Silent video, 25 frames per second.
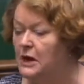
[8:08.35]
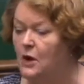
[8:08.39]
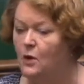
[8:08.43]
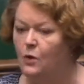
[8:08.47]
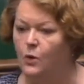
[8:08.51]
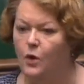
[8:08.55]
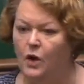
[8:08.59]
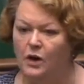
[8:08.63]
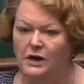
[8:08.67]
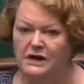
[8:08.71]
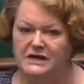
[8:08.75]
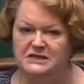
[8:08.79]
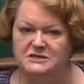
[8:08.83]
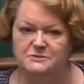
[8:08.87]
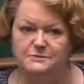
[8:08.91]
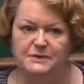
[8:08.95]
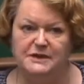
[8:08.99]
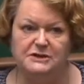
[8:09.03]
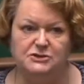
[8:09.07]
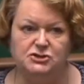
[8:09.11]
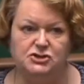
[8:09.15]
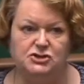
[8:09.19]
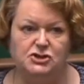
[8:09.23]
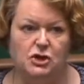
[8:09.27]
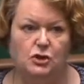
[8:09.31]
What has
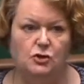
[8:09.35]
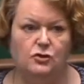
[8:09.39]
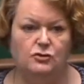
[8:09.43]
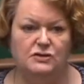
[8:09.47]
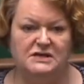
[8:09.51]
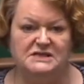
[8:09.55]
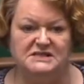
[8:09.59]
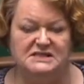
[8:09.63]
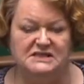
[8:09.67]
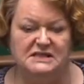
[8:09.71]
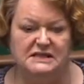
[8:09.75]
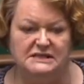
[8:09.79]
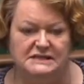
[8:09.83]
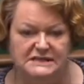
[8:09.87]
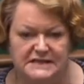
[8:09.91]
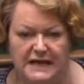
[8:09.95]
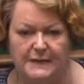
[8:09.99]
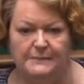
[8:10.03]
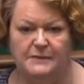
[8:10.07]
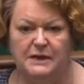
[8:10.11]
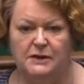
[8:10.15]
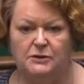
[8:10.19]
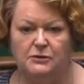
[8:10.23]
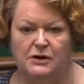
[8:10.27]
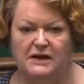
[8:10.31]
been shown is the
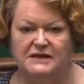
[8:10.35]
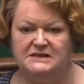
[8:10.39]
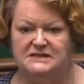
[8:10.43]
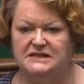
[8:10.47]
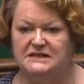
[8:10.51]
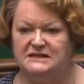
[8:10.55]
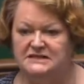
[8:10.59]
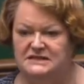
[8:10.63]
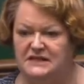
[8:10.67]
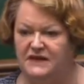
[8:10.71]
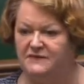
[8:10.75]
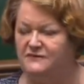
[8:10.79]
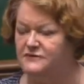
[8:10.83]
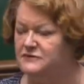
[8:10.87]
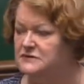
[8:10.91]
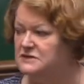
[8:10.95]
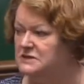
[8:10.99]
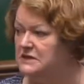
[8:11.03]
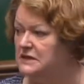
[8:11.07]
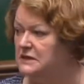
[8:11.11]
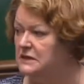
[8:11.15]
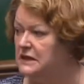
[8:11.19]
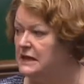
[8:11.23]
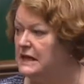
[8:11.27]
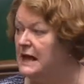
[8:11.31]
democratic
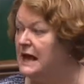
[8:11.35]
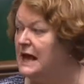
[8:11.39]
deficit